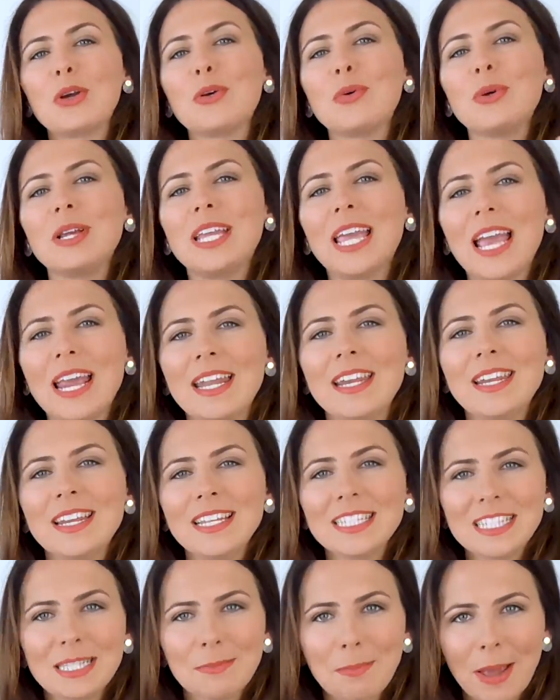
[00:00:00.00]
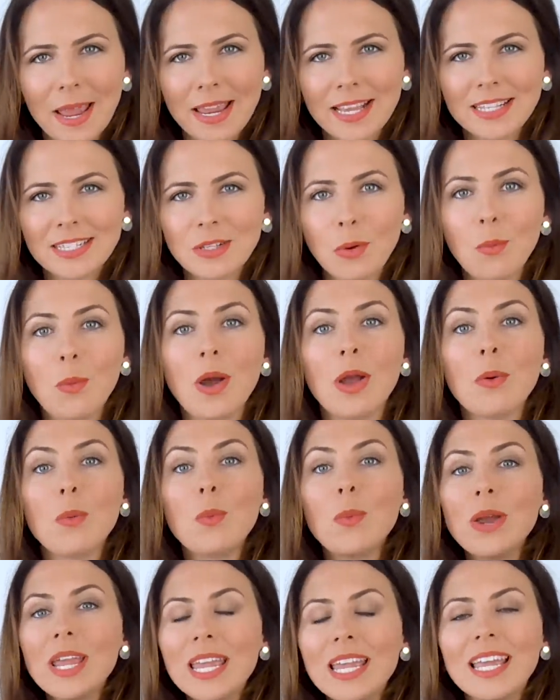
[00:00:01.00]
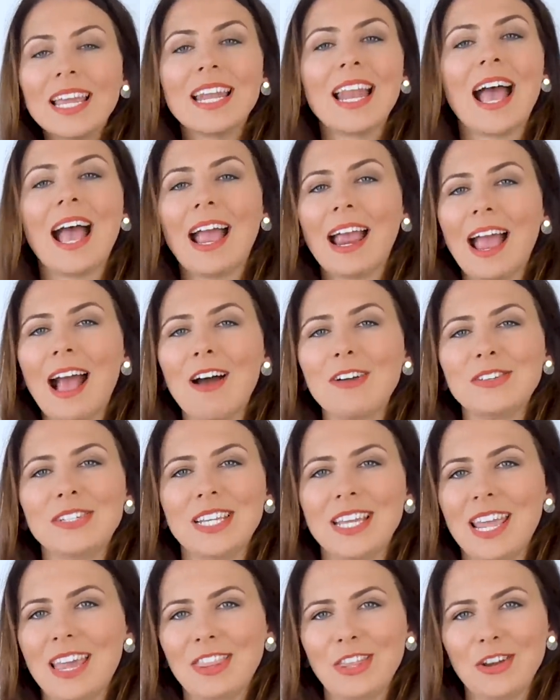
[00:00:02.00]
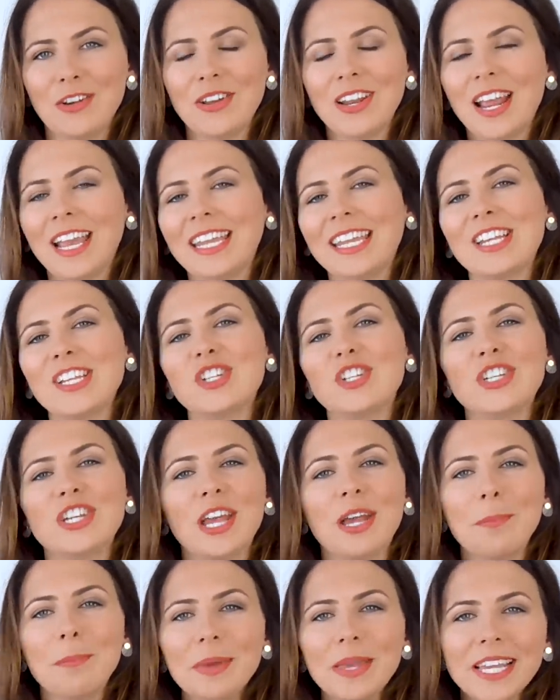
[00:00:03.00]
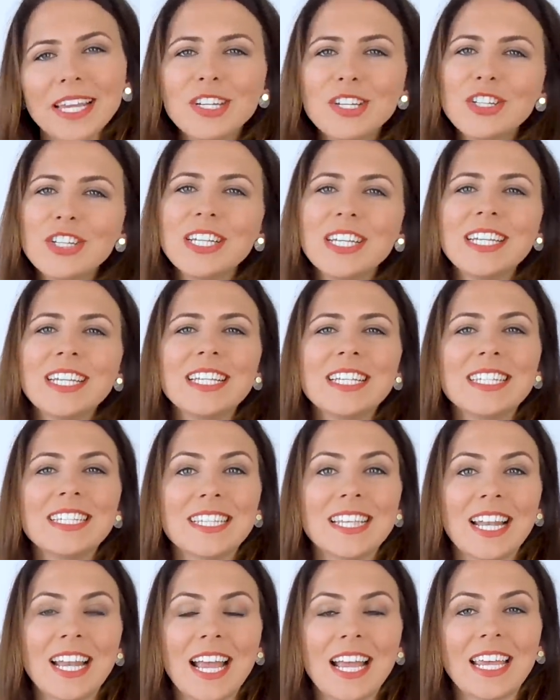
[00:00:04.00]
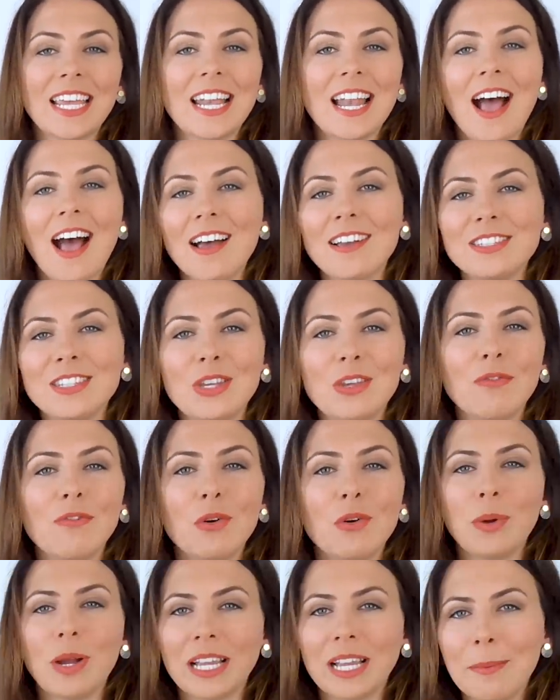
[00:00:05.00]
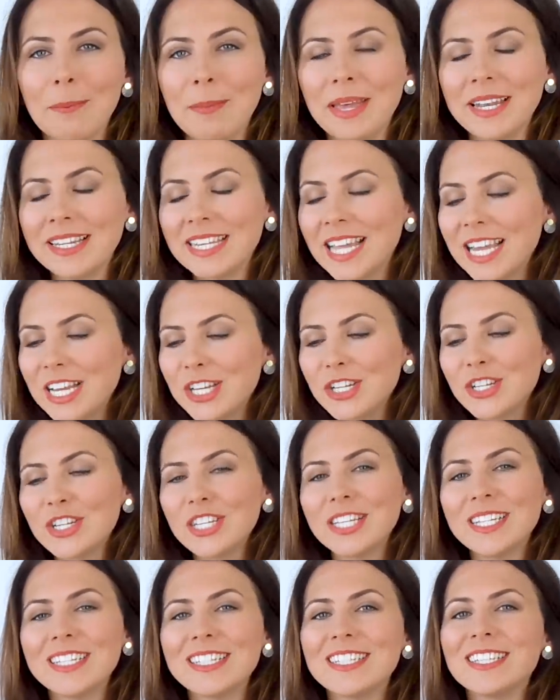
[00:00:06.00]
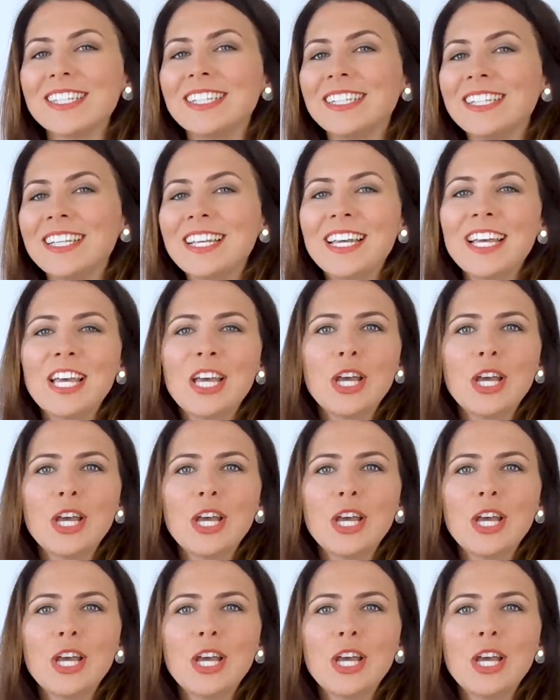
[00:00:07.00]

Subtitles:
created a space where we can hang out together and I can share pictures and I can ask you recommendations and